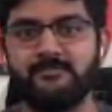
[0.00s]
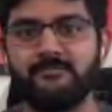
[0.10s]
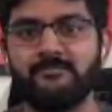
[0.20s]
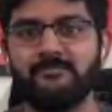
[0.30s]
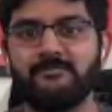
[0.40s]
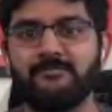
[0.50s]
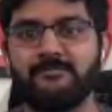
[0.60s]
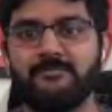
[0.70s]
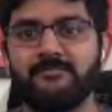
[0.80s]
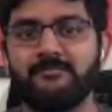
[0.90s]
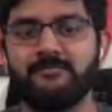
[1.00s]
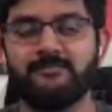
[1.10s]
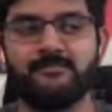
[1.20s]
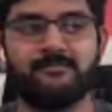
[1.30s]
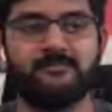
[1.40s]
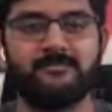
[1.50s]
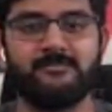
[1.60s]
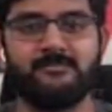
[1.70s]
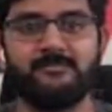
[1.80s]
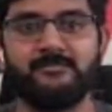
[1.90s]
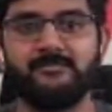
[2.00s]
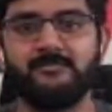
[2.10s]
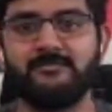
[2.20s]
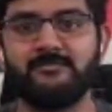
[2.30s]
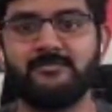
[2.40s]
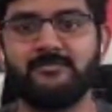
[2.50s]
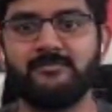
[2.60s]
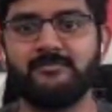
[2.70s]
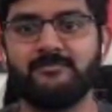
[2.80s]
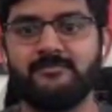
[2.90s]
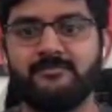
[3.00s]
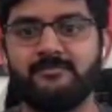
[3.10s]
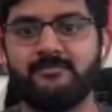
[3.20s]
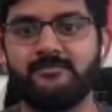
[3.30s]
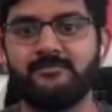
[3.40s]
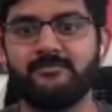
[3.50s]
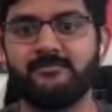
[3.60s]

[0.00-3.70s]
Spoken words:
(silent)